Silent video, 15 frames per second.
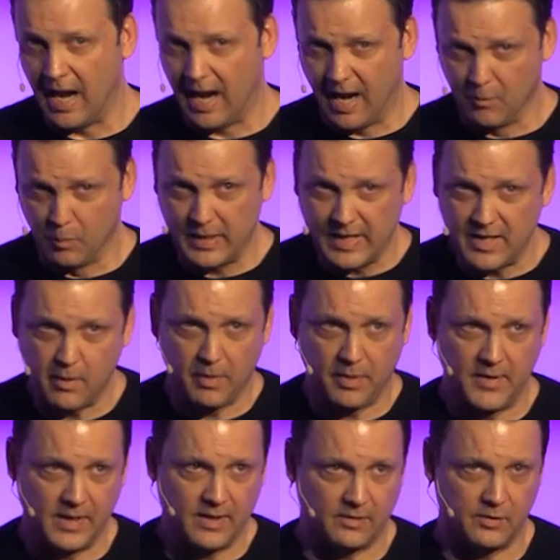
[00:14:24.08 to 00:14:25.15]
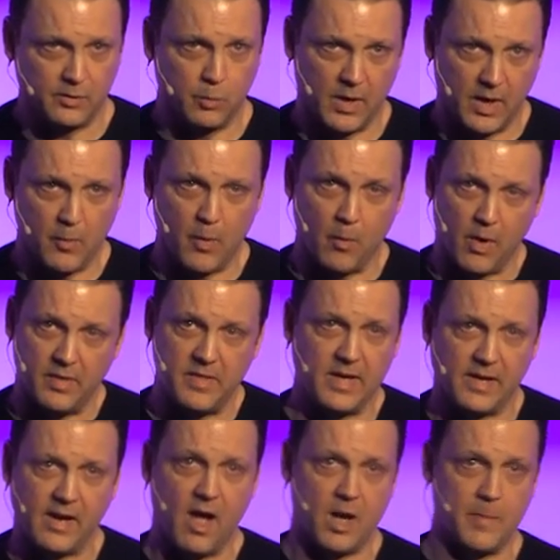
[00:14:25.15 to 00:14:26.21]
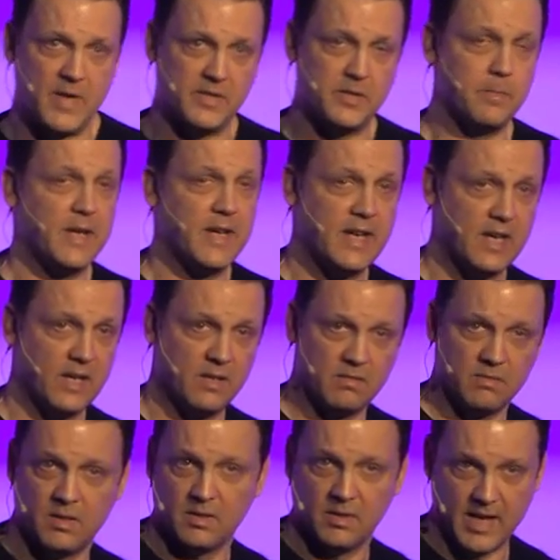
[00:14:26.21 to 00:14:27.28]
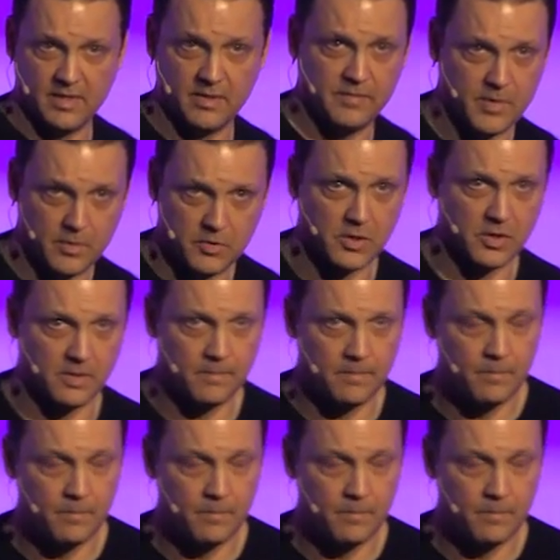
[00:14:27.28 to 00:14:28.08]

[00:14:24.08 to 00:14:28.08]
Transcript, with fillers: I really don't think this is where we wanted the economy to be in the future.